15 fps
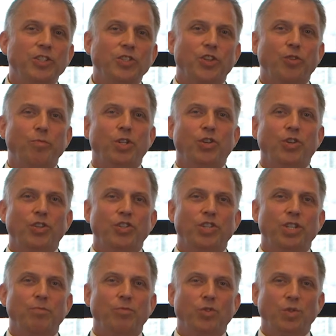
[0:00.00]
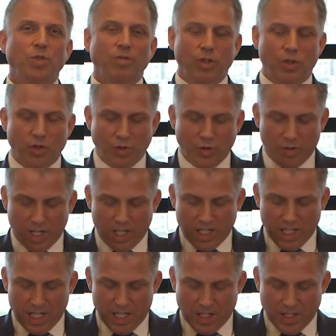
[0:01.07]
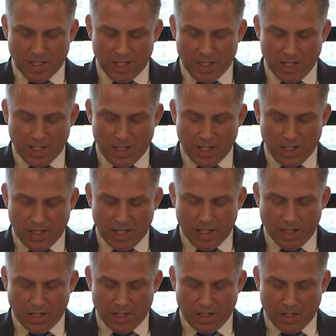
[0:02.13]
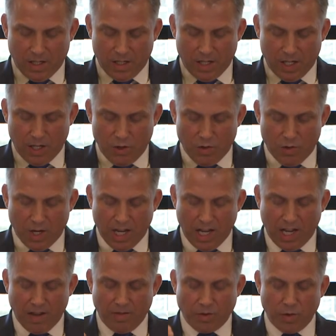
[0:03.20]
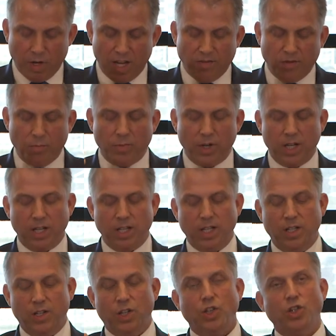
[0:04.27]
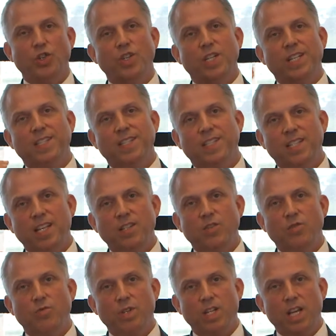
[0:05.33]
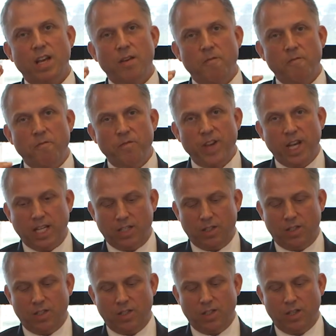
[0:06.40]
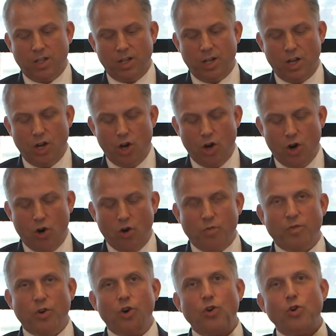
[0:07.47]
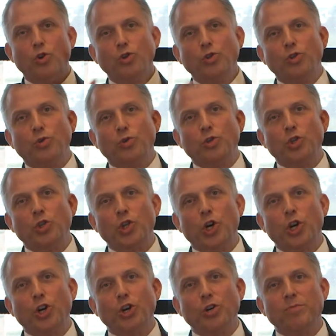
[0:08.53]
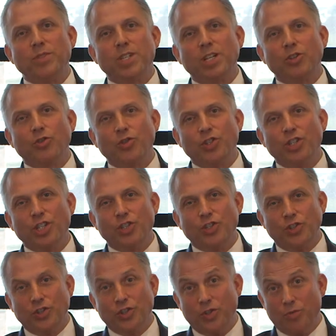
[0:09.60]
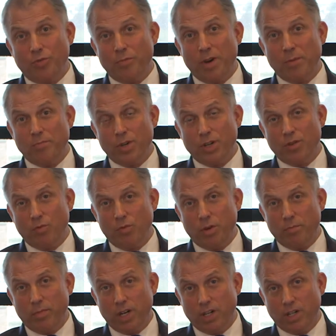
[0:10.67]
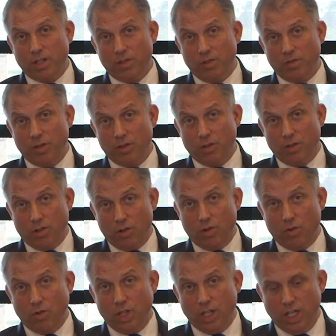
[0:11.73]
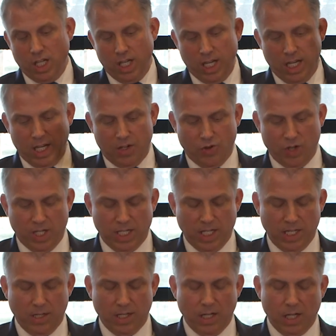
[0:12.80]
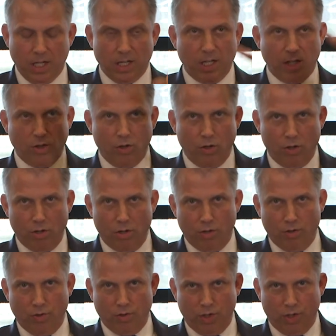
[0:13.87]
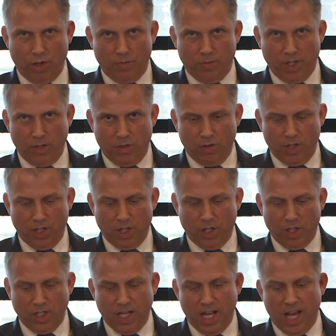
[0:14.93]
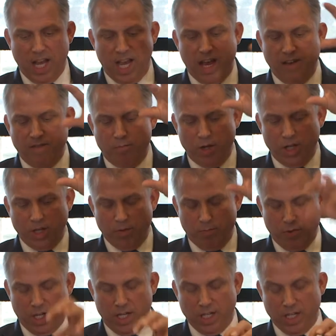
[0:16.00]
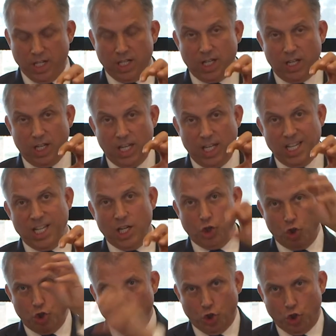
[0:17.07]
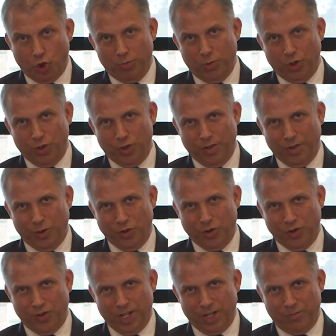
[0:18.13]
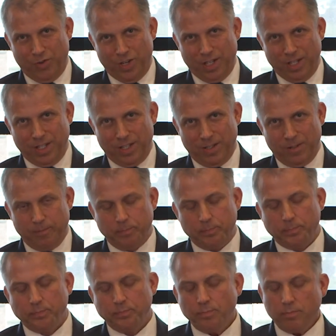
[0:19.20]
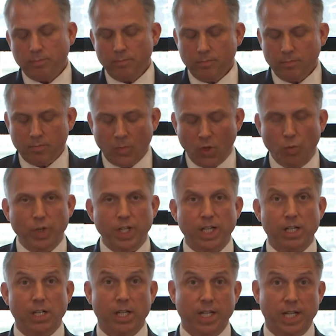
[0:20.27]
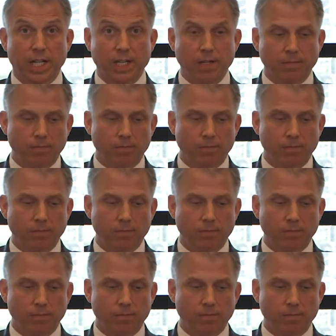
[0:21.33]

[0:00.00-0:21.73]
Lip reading: terminology in most of the contract is that you have to have applied the necessary effects of all those terms and conditions. Remember, one part of the Holy Trinity, that all those terms and conditions have been applied in the adjustment of the contract price. What are they?